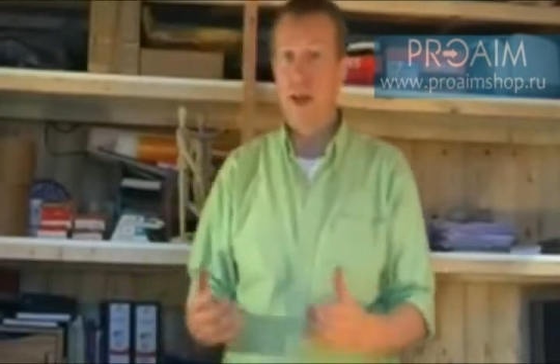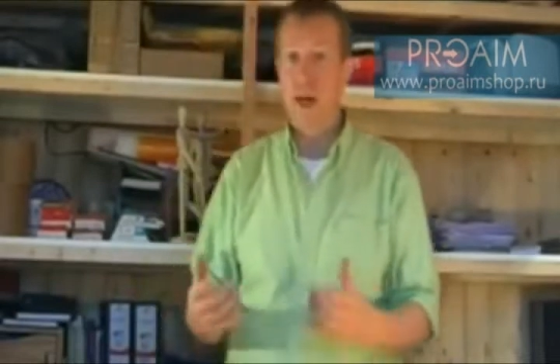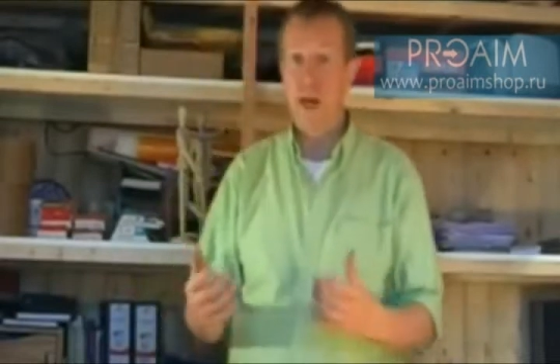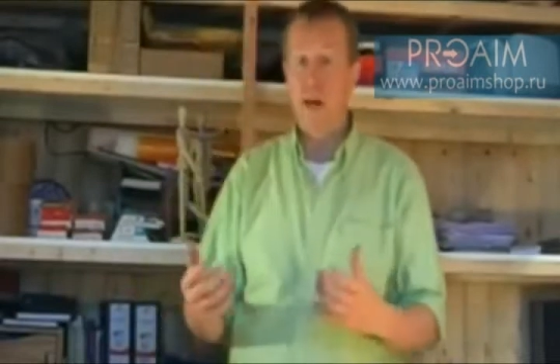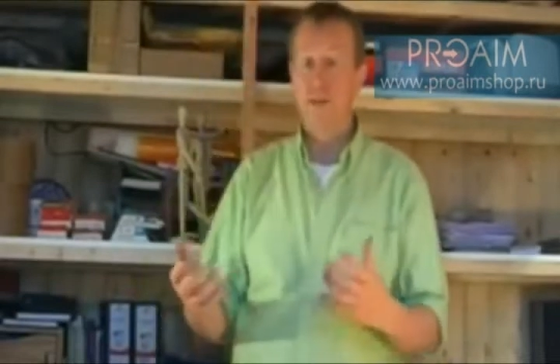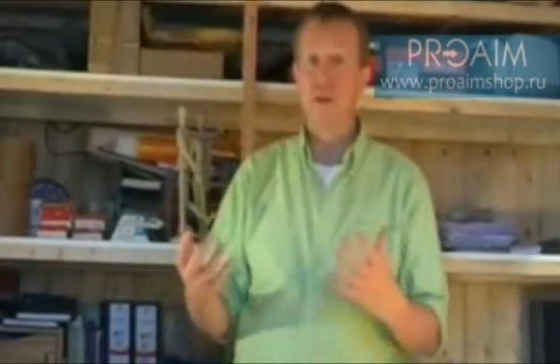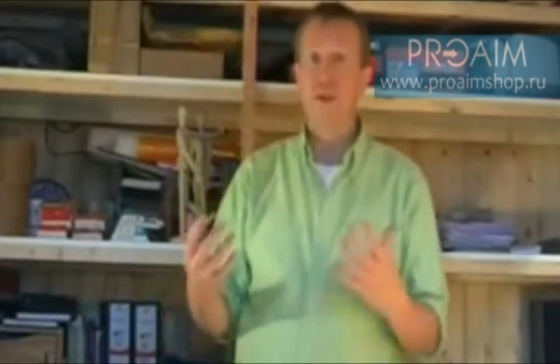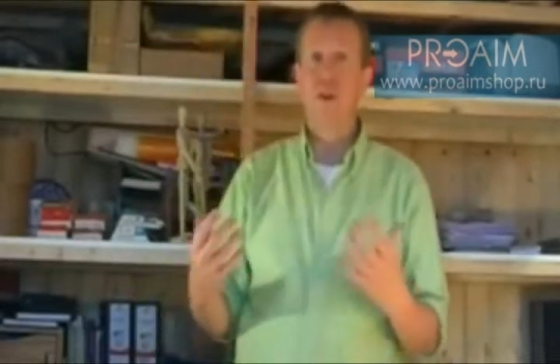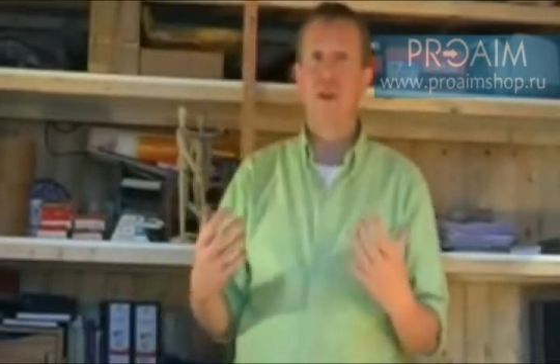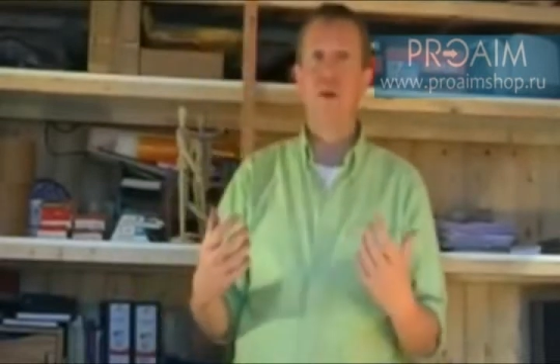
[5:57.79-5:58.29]
You
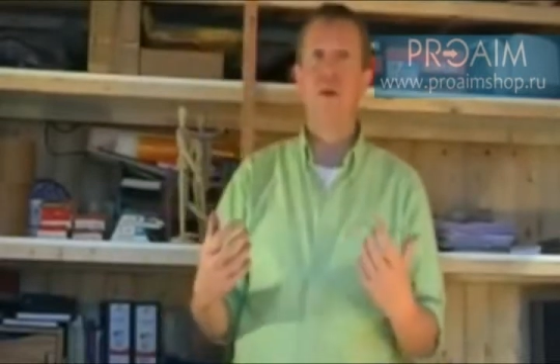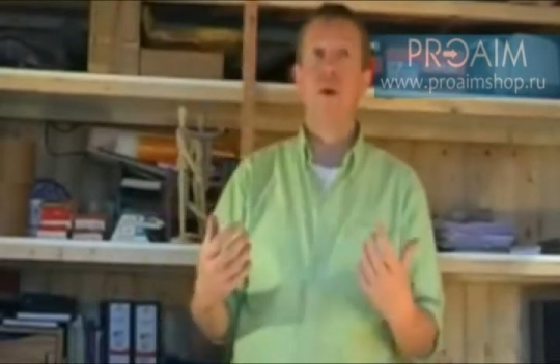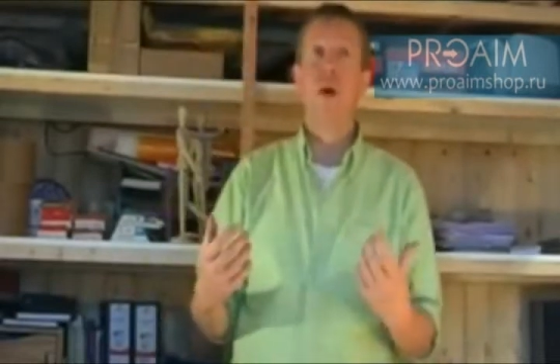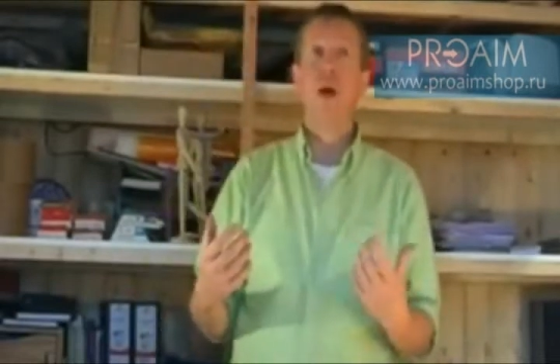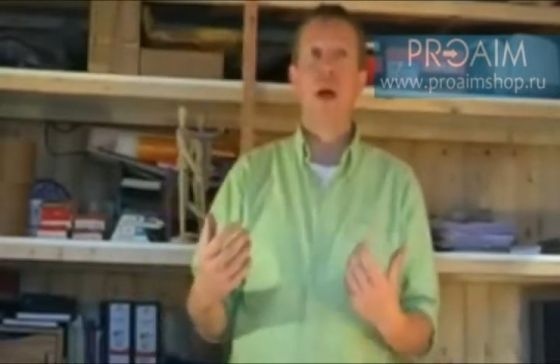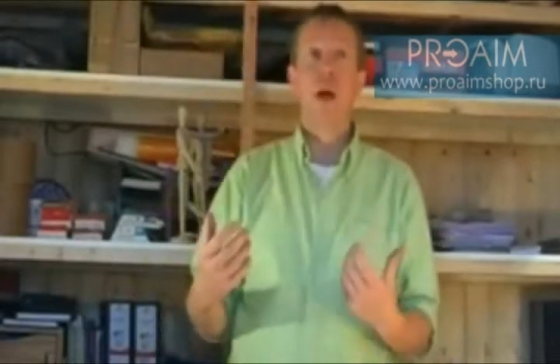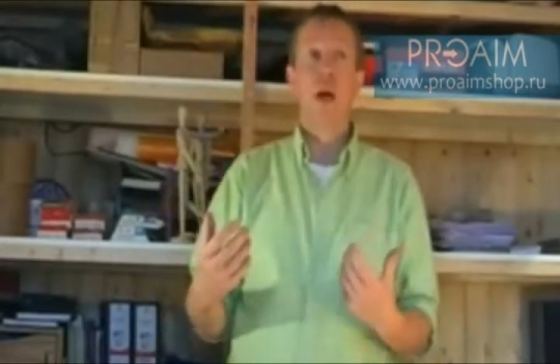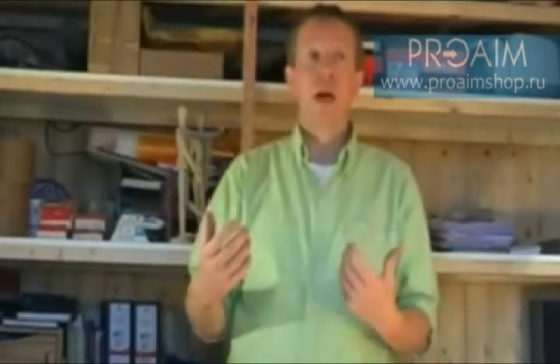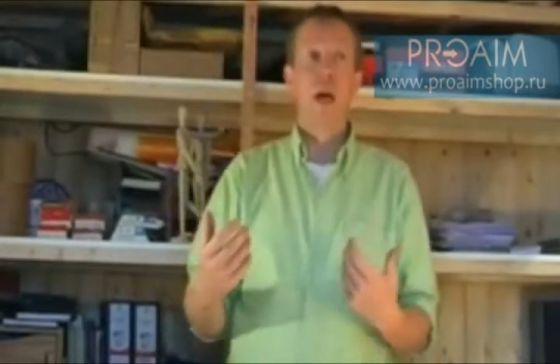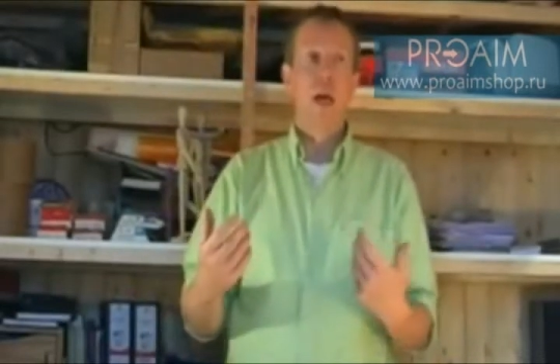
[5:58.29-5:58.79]
have
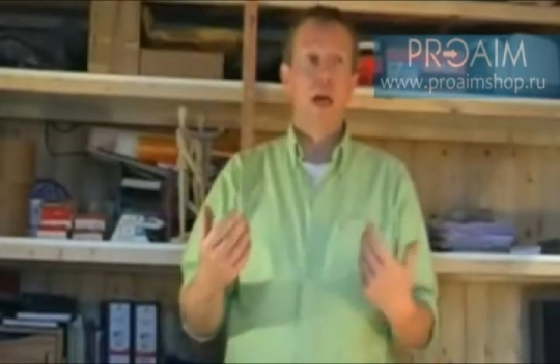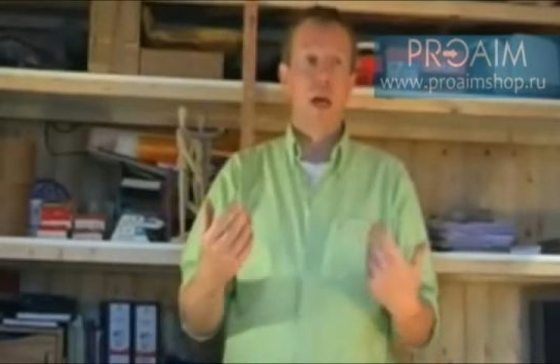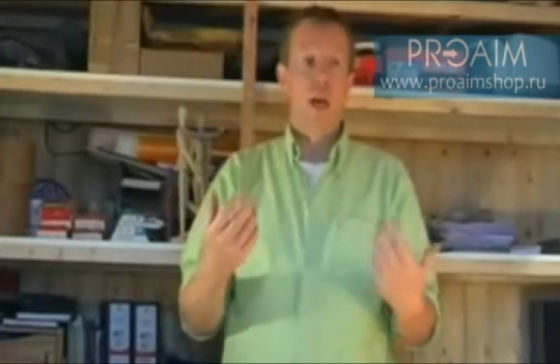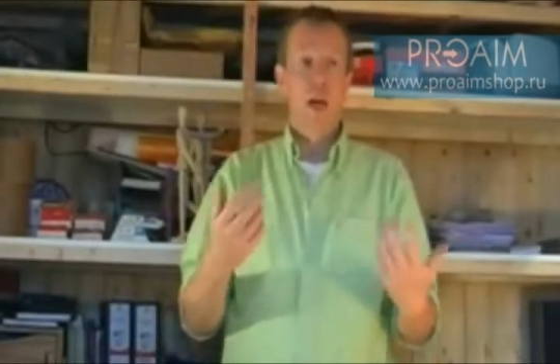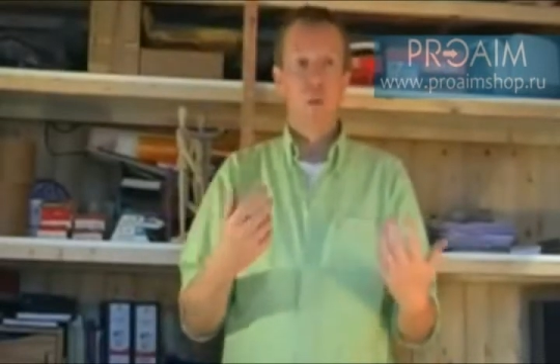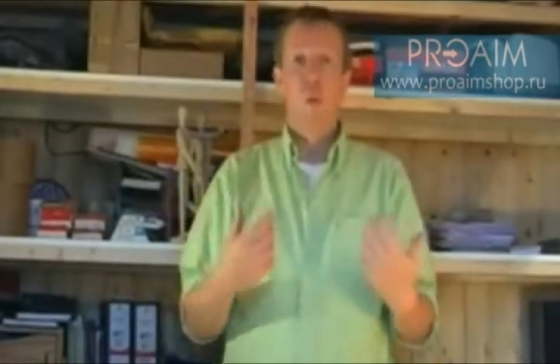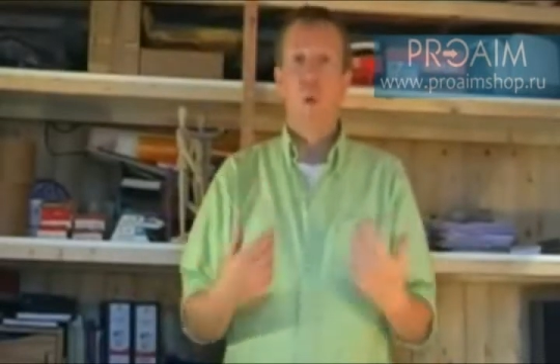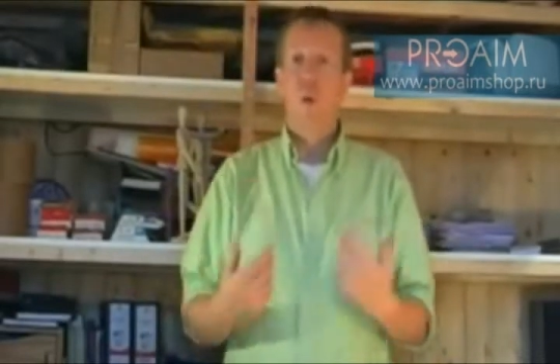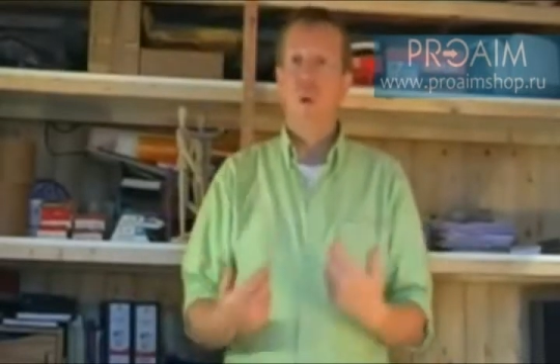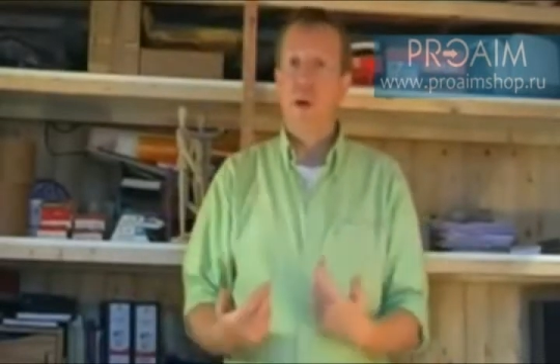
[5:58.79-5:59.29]
to
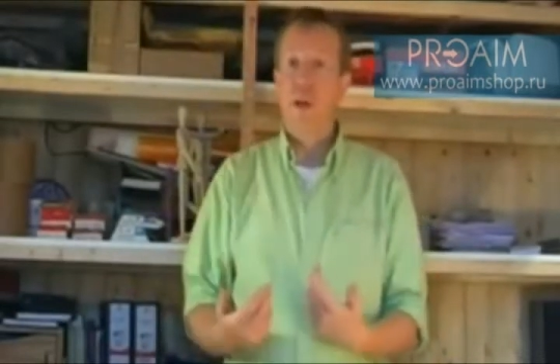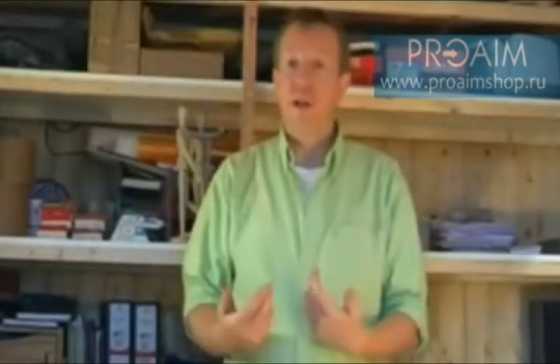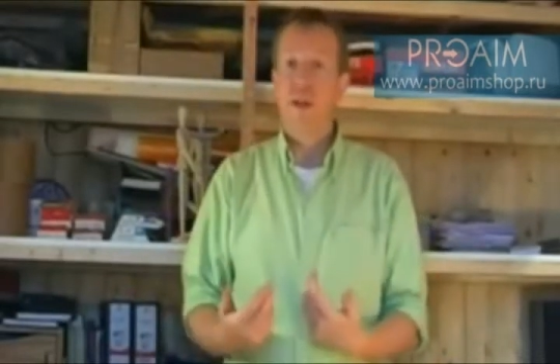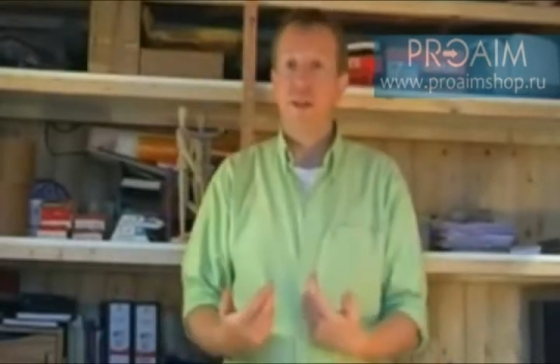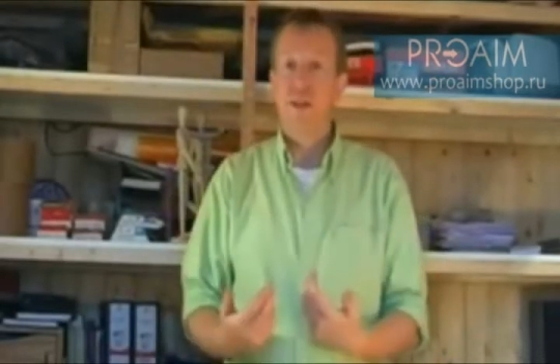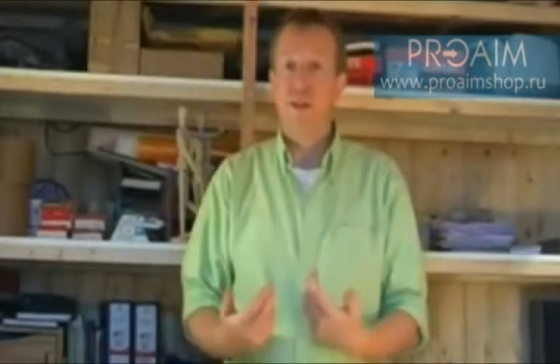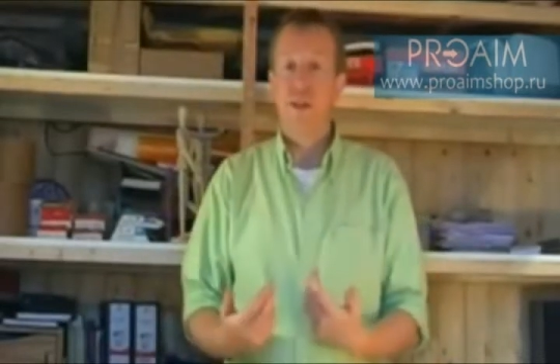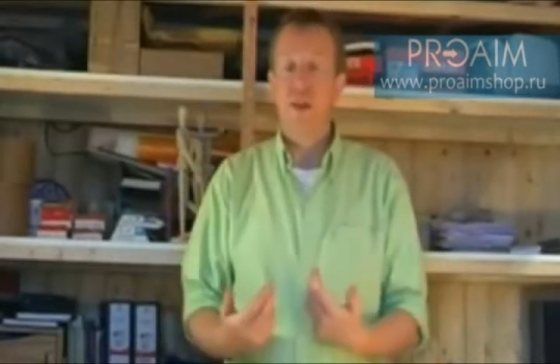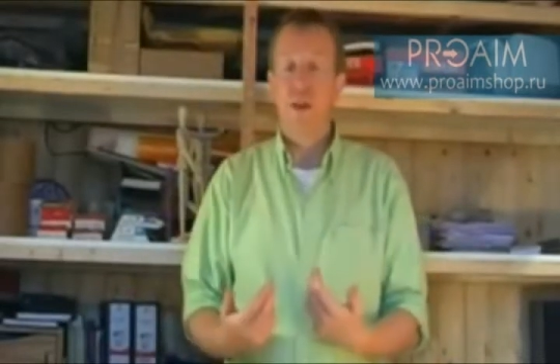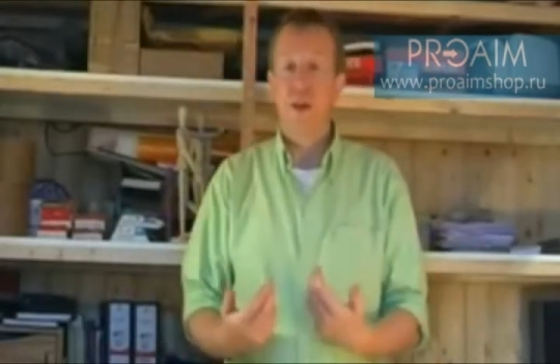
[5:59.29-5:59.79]
walk
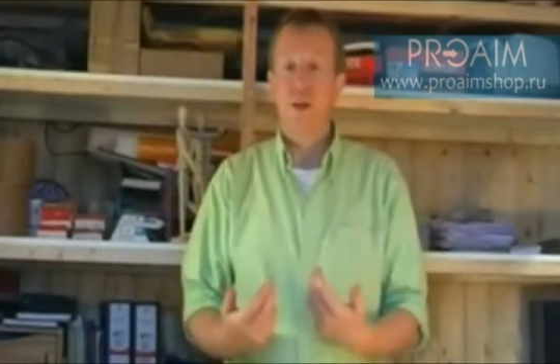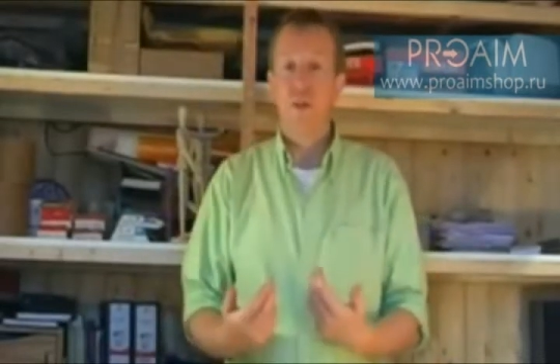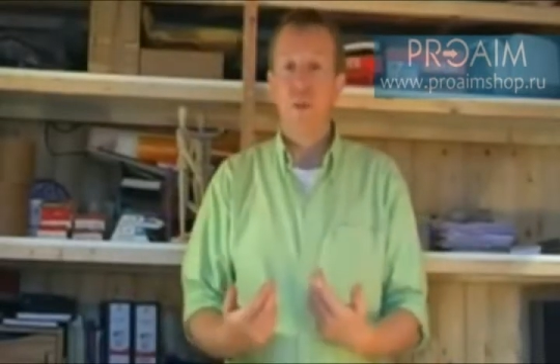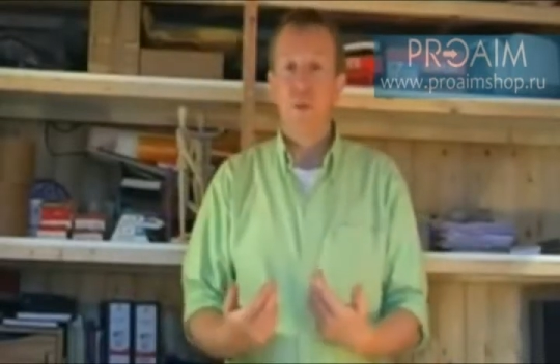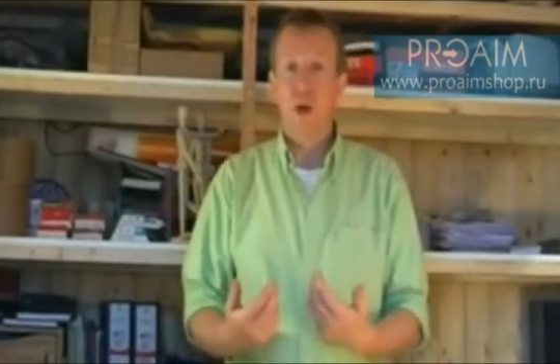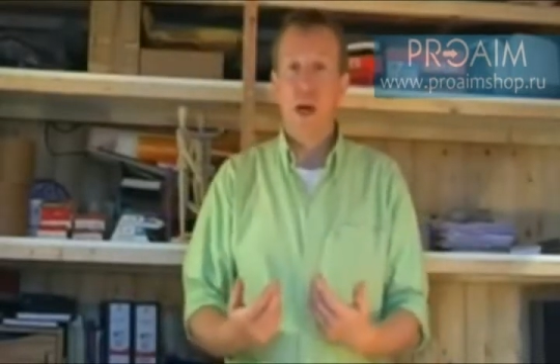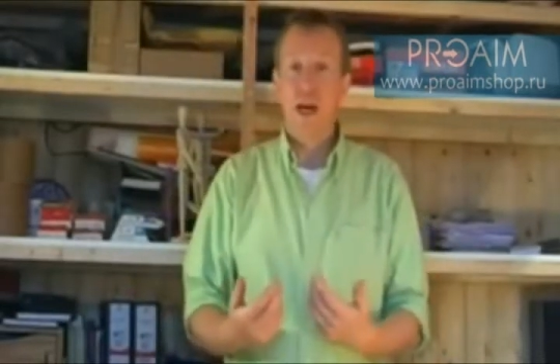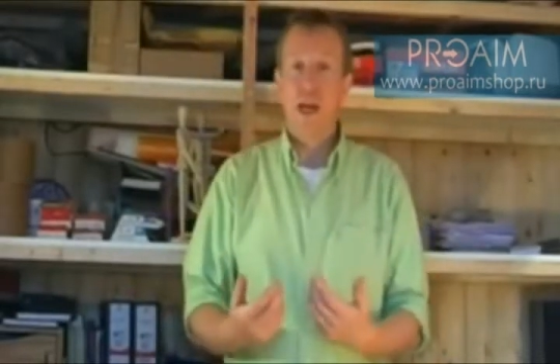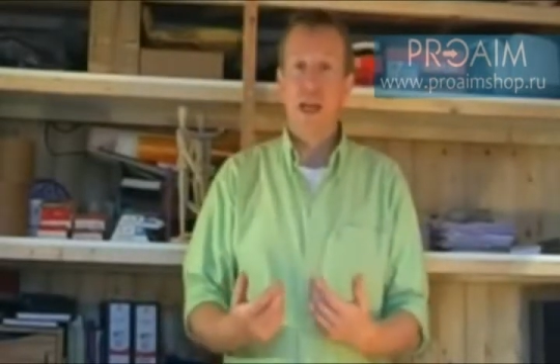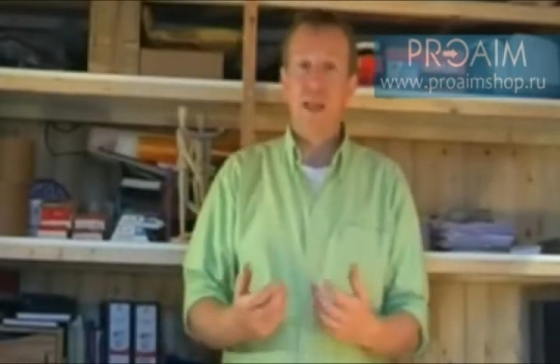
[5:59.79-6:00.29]
in a
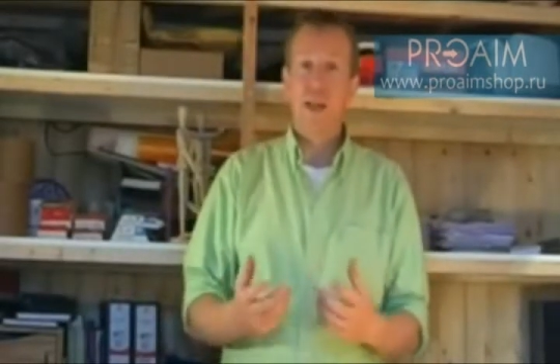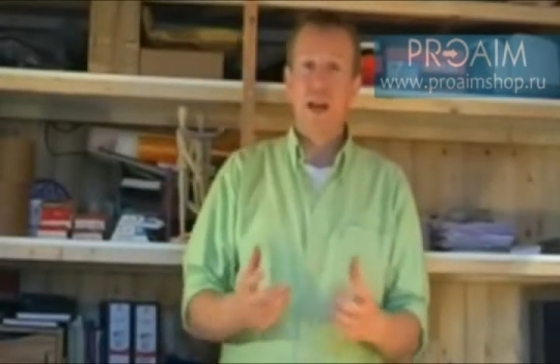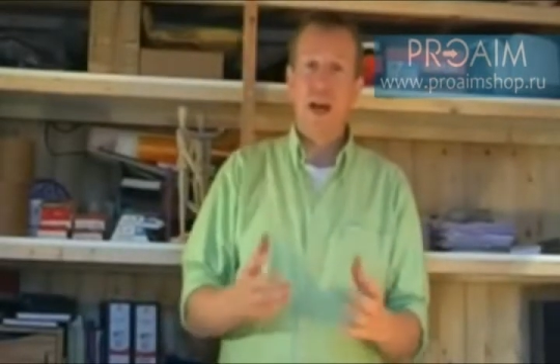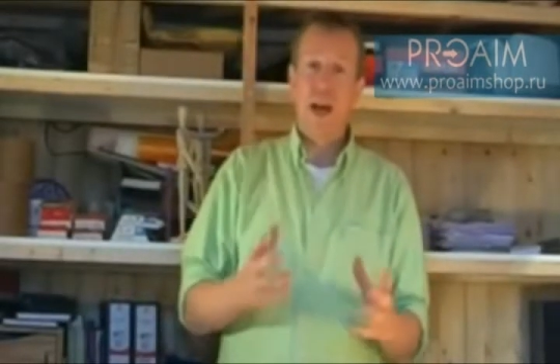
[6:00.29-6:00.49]
certain way,